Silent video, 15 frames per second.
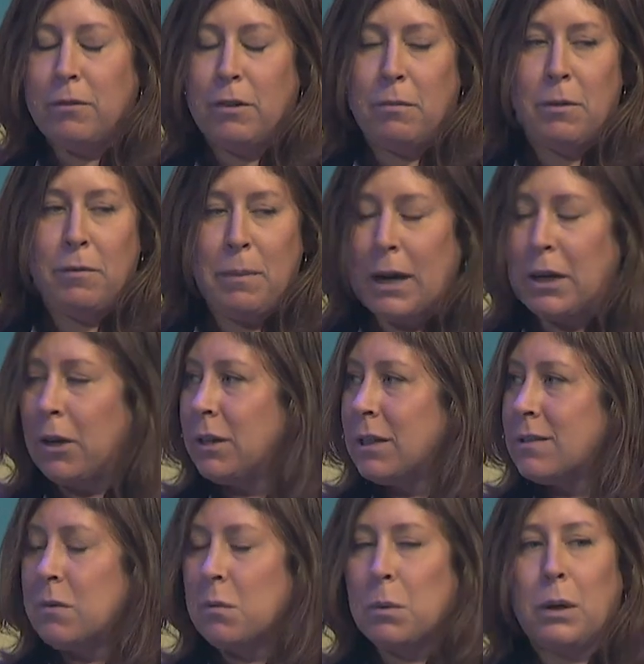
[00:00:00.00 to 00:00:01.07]
the
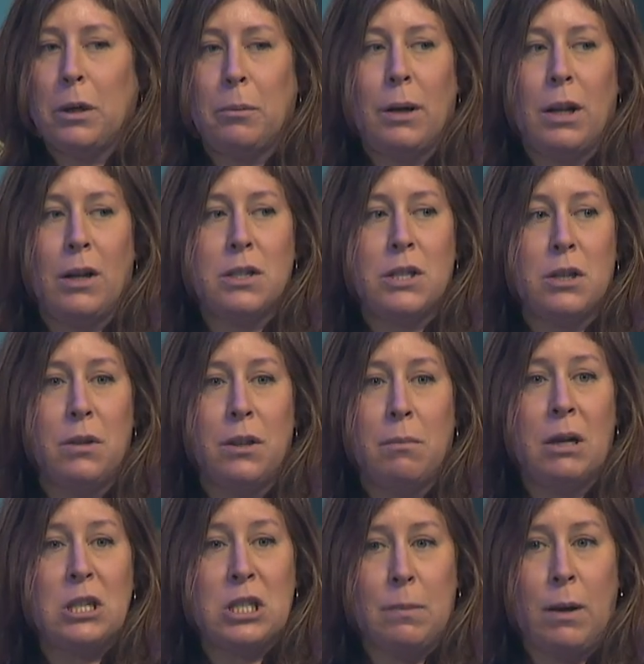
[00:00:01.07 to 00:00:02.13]
Patagonias of the world, but also the
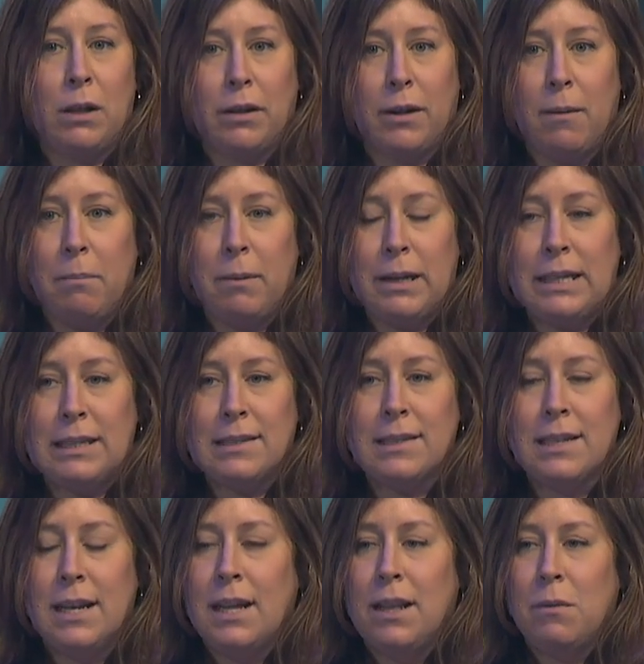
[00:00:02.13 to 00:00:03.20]
much smaller companies.
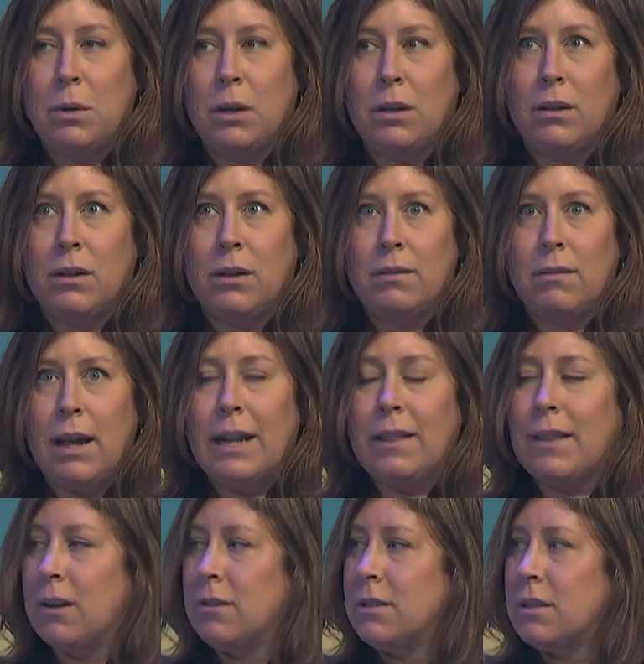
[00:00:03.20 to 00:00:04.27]
We're a
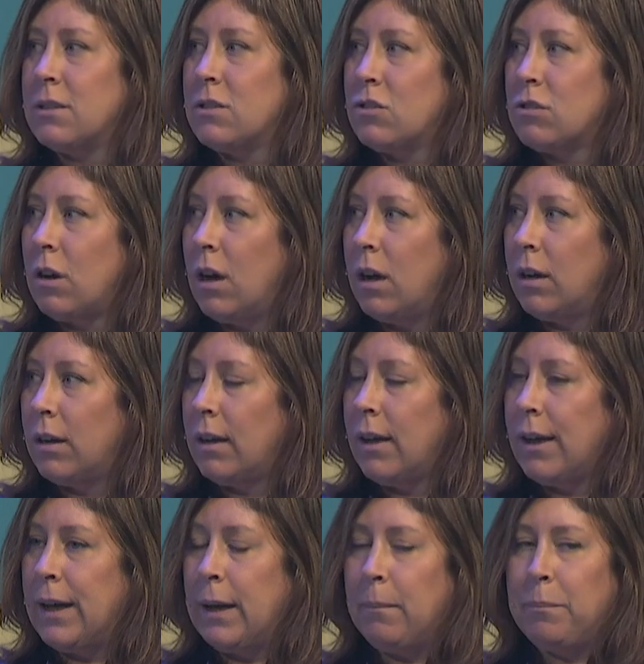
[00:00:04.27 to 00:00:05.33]
8,000
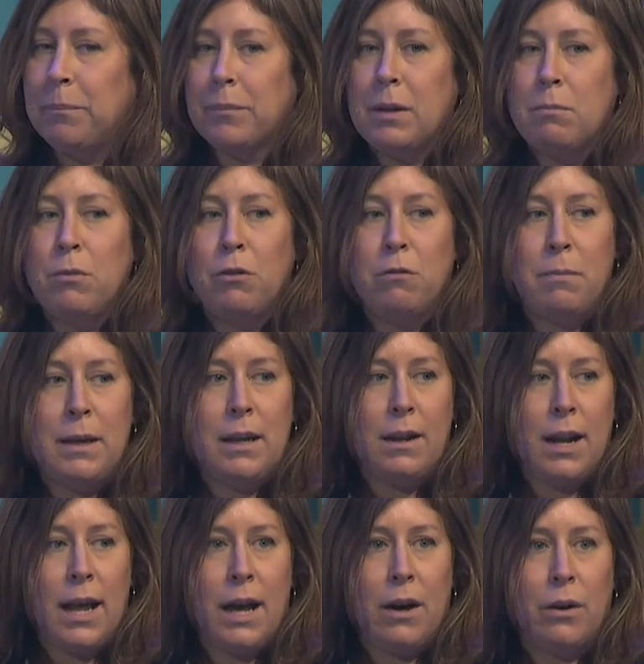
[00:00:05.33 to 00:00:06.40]
strong movement
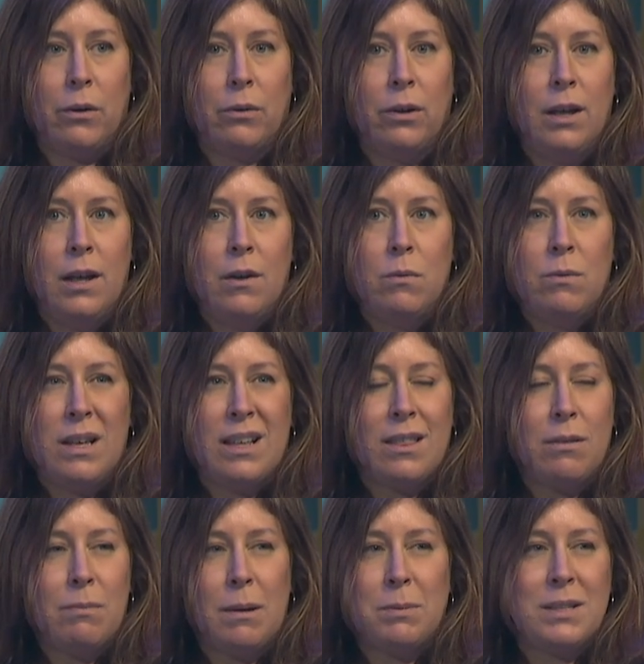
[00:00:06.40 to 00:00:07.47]
now,
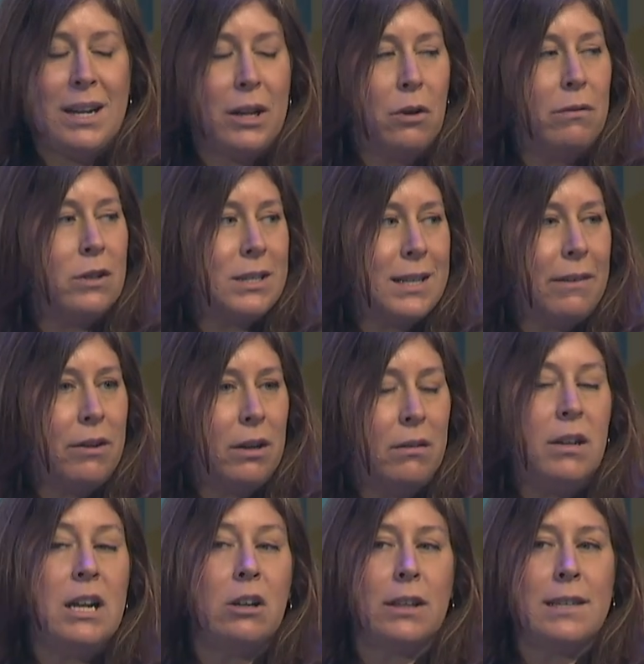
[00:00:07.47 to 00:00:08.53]
with representing over
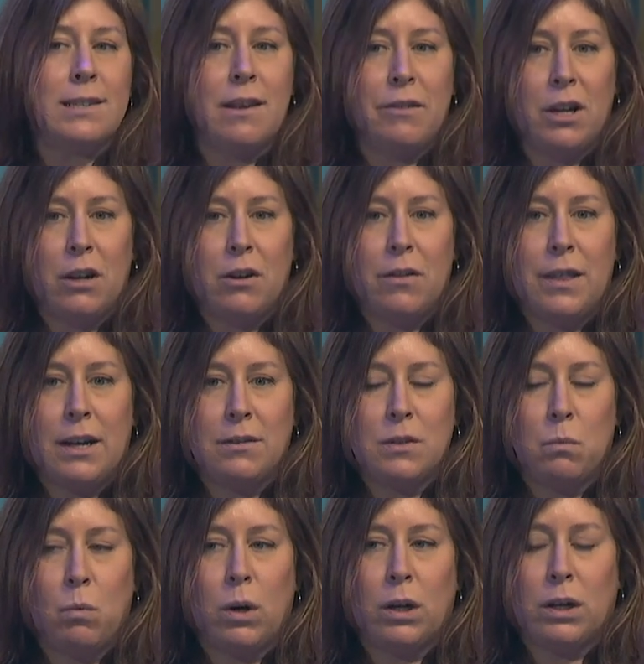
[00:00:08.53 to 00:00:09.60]
nearly
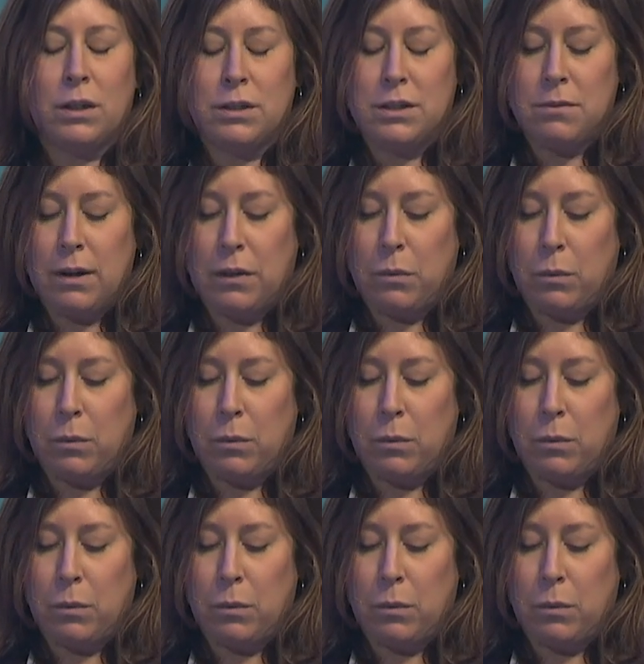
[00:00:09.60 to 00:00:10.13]
700,000 workers around the